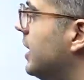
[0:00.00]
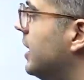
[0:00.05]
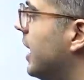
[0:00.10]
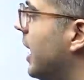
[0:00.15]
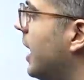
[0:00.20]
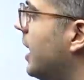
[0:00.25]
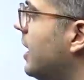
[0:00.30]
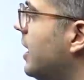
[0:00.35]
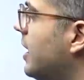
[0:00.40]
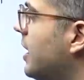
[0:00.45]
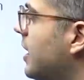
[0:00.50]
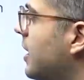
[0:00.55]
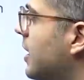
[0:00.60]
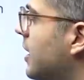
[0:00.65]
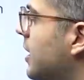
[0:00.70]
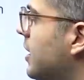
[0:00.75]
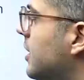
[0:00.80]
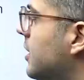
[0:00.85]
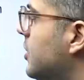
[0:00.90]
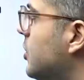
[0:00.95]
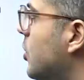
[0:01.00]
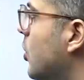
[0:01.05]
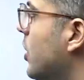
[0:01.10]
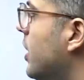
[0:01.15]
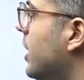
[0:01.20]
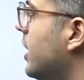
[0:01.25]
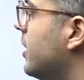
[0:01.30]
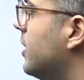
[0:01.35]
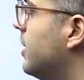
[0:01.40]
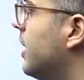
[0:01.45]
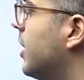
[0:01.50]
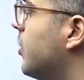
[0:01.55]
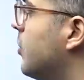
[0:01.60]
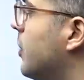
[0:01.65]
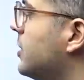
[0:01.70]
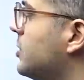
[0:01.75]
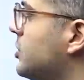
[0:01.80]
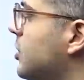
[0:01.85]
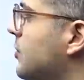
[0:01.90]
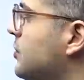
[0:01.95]
And no
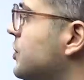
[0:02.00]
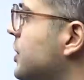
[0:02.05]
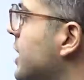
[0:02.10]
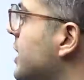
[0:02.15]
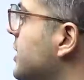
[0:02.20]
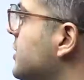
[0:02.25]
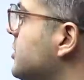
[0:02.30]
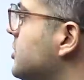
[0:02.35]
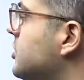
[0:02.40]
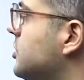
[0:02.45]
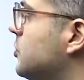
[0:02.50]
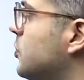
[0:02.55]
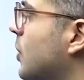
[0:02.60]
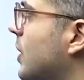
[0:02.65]
request of change.